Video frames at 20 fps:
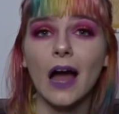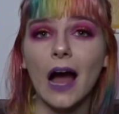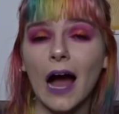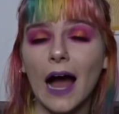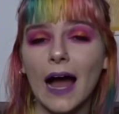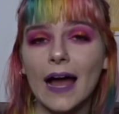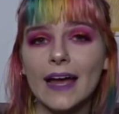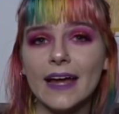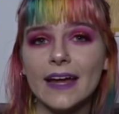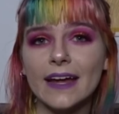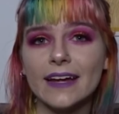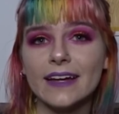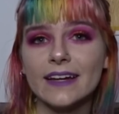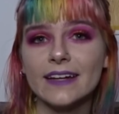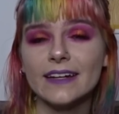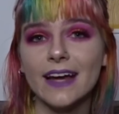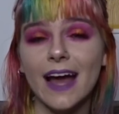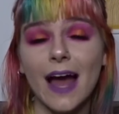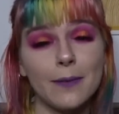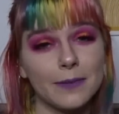
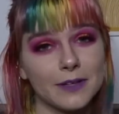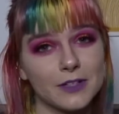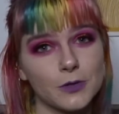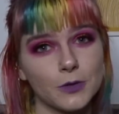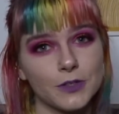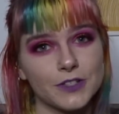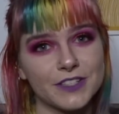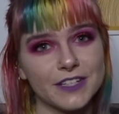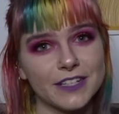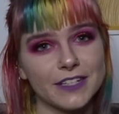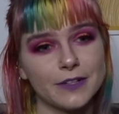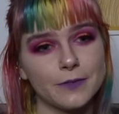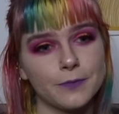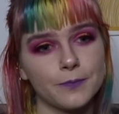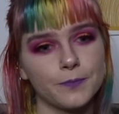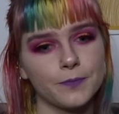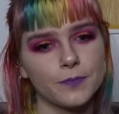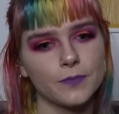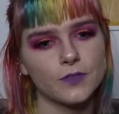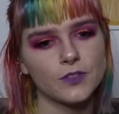I am exhausted,
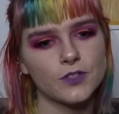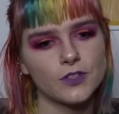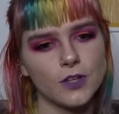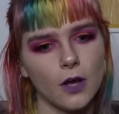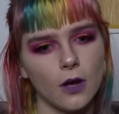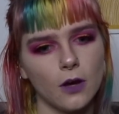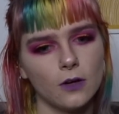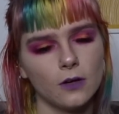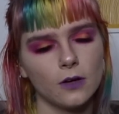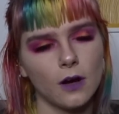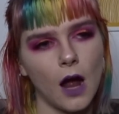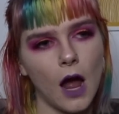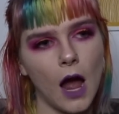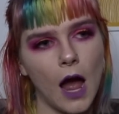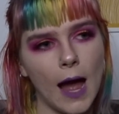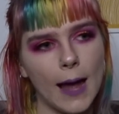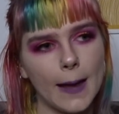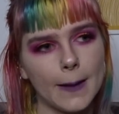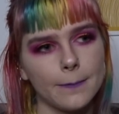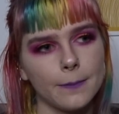so
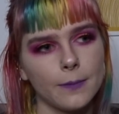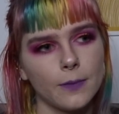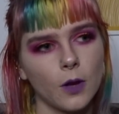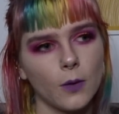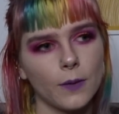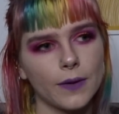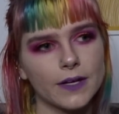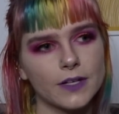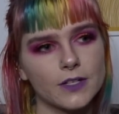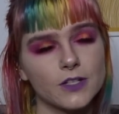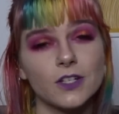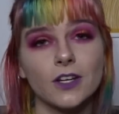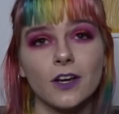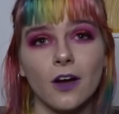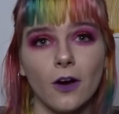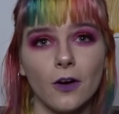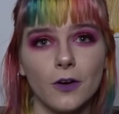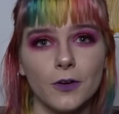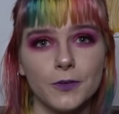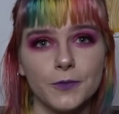I'm going to
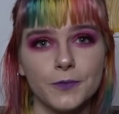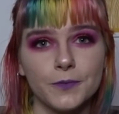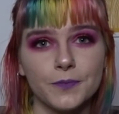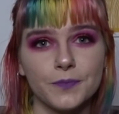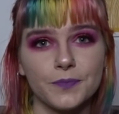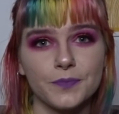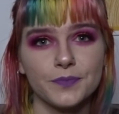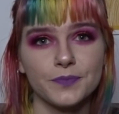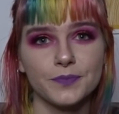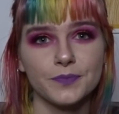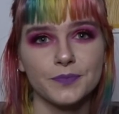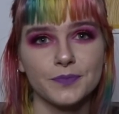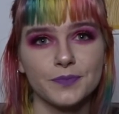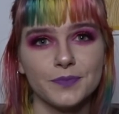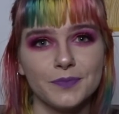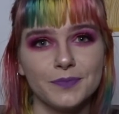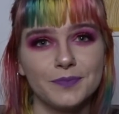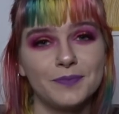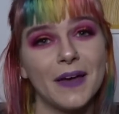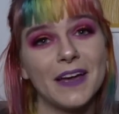go
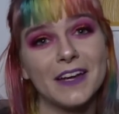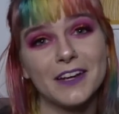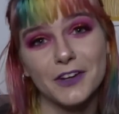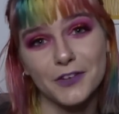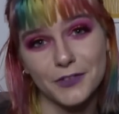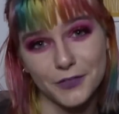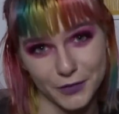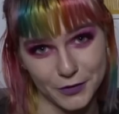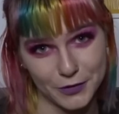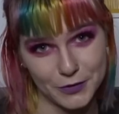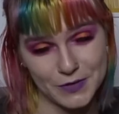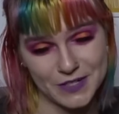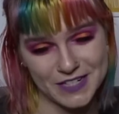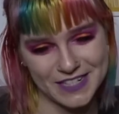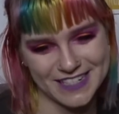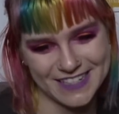make food.